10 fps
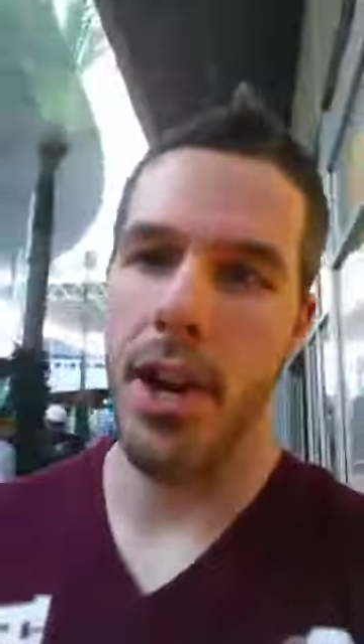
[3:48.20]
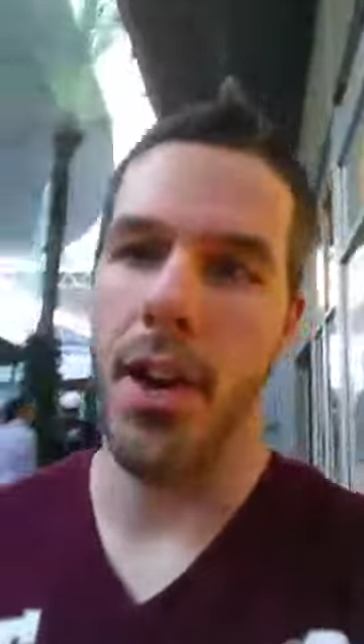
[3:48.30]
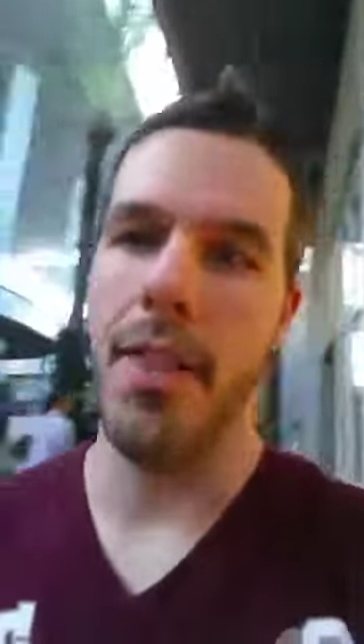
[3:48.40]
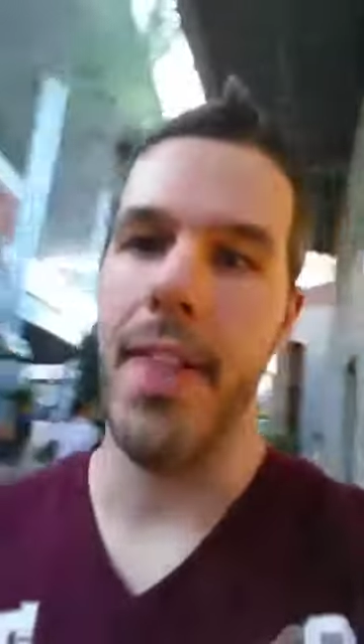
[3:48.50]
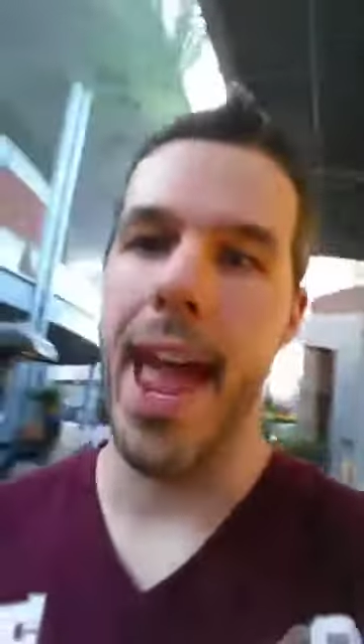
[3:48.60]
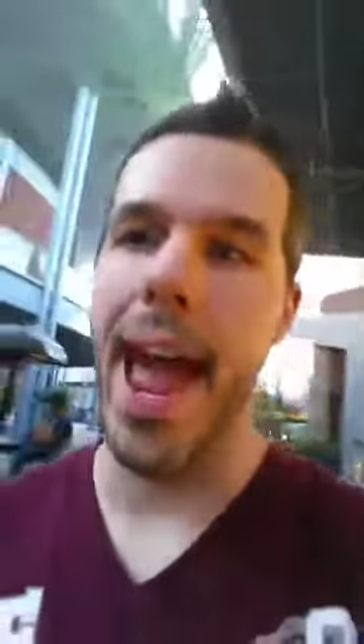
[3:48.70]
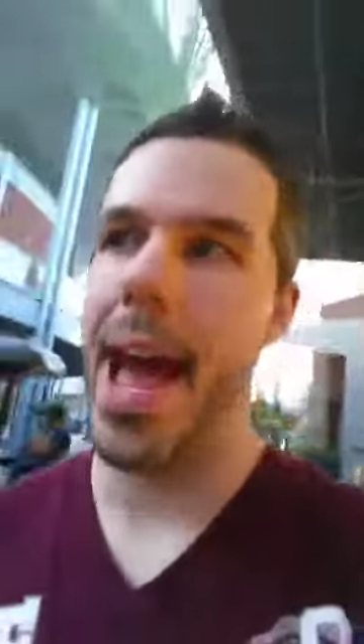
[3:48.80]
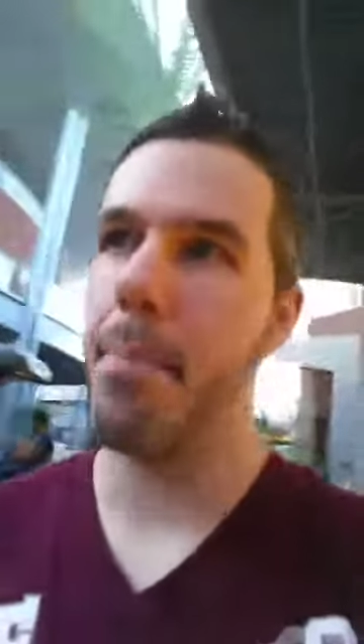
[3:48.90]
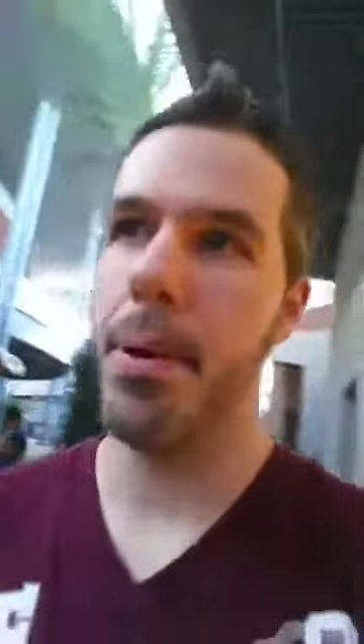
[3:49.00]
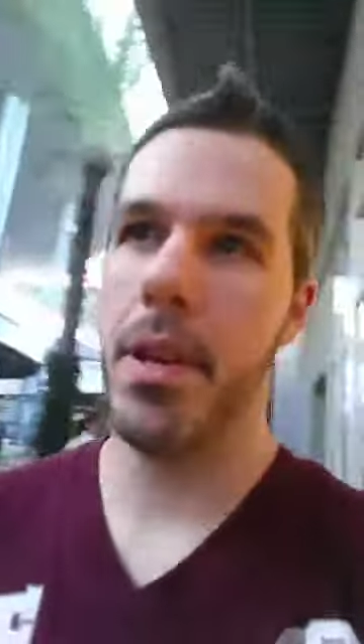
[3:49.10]
this: Are you on
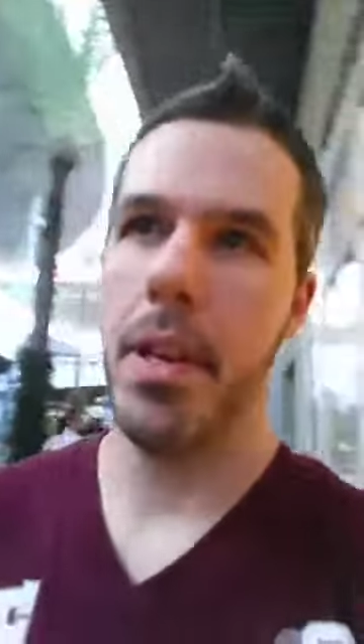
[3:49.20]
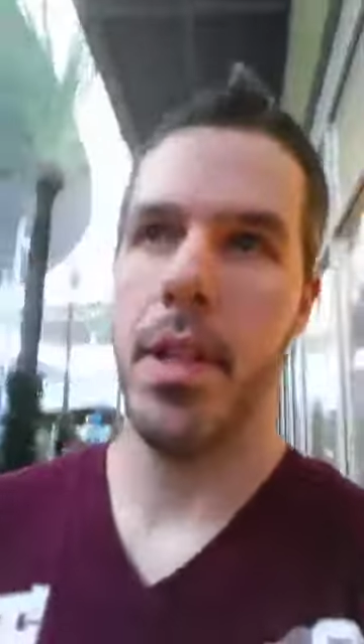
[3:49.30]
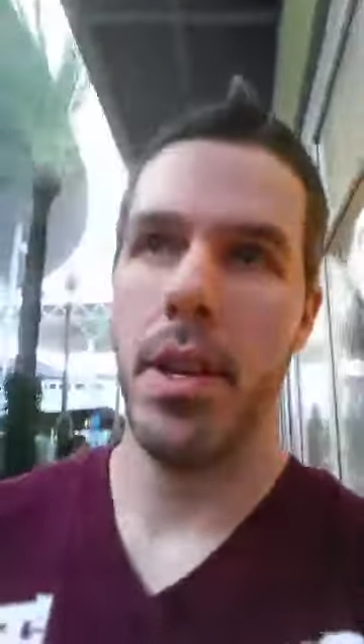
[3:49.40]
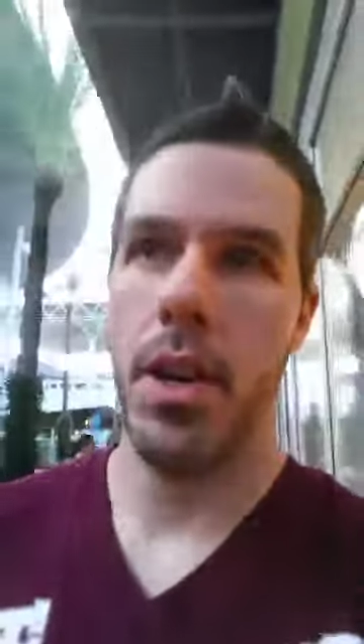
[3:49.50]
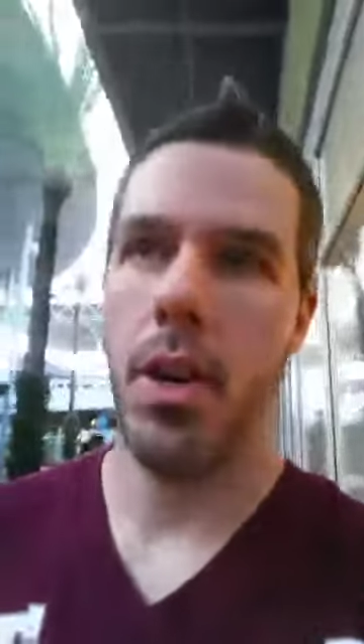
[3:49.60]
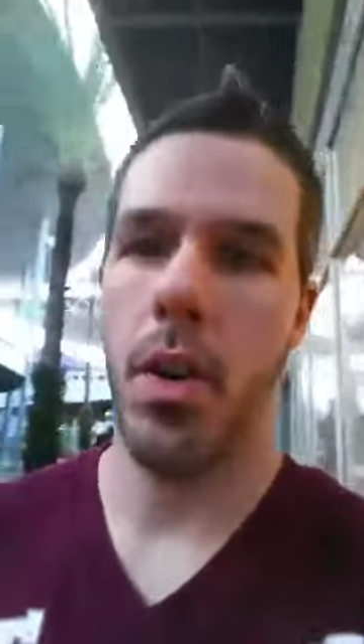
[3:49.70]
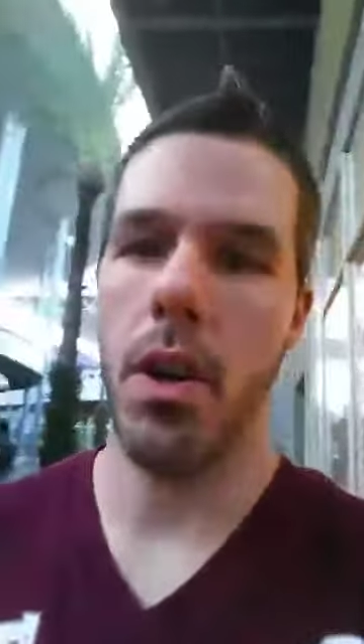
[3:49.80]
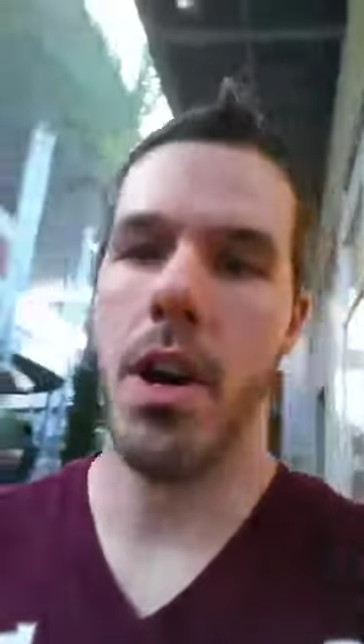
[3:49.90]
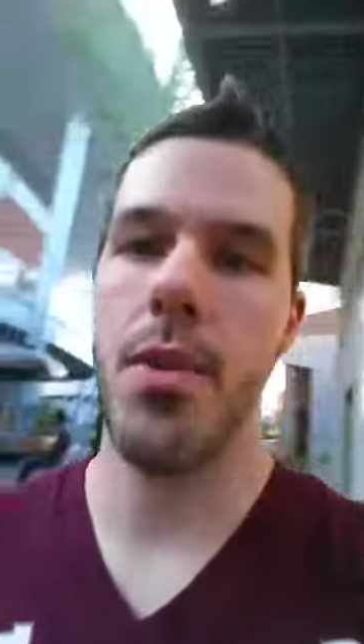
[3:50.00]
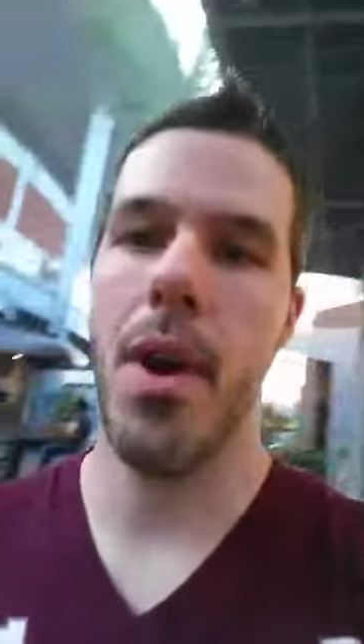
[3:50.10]
the app?
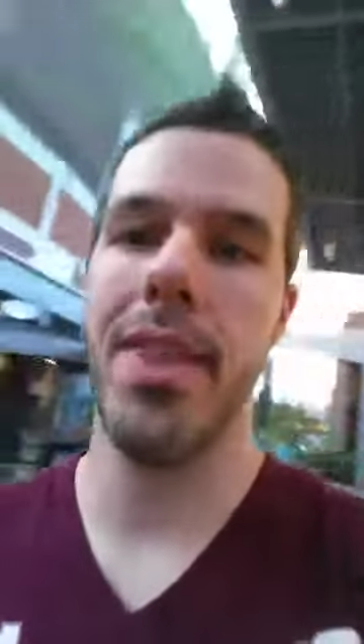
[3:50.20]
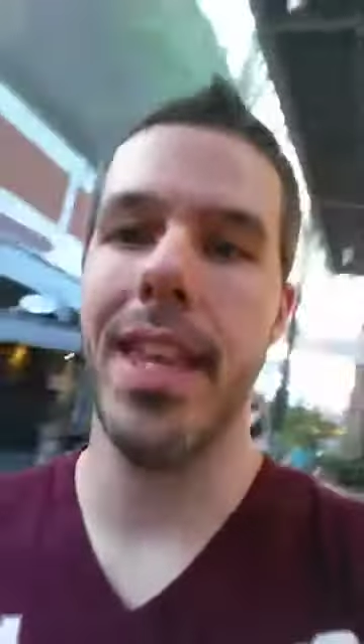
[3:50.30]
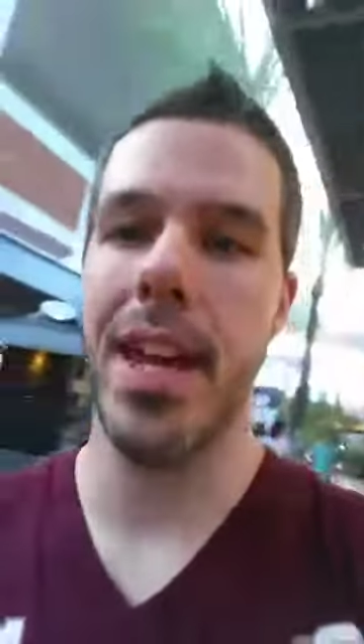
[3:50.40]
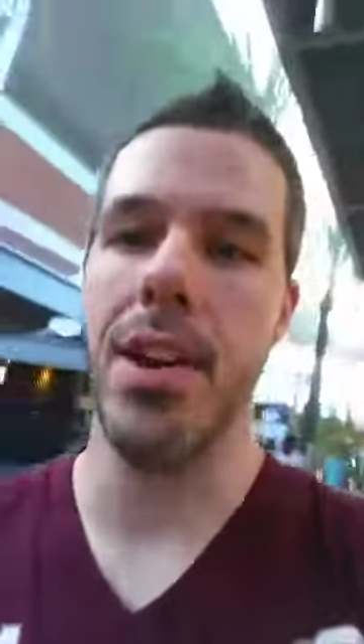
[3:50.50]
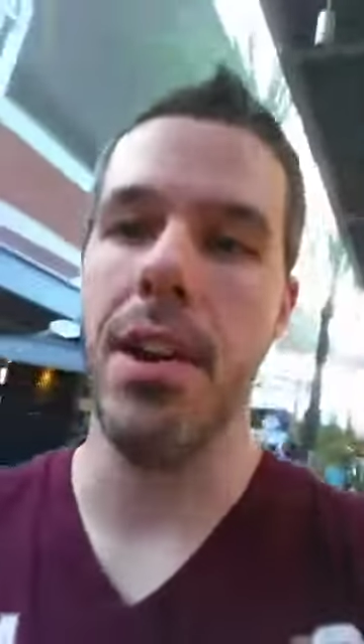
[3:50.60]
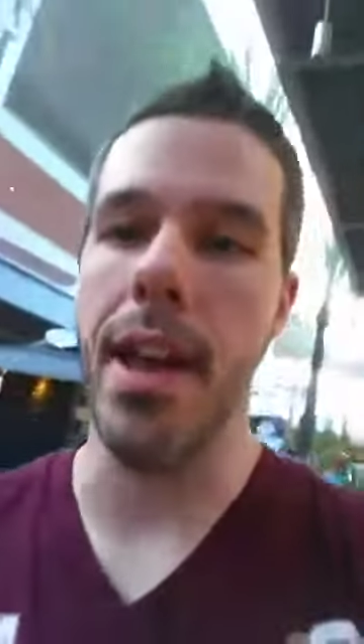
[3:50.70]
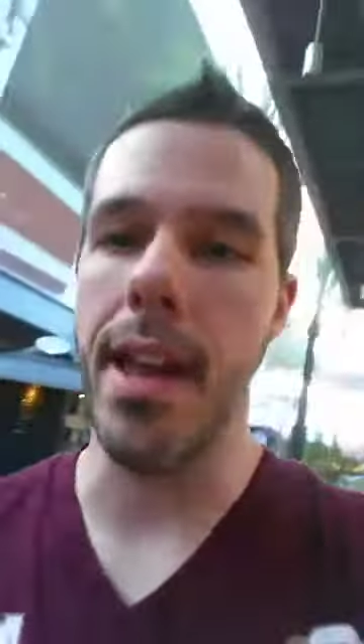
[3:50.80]
or are you on the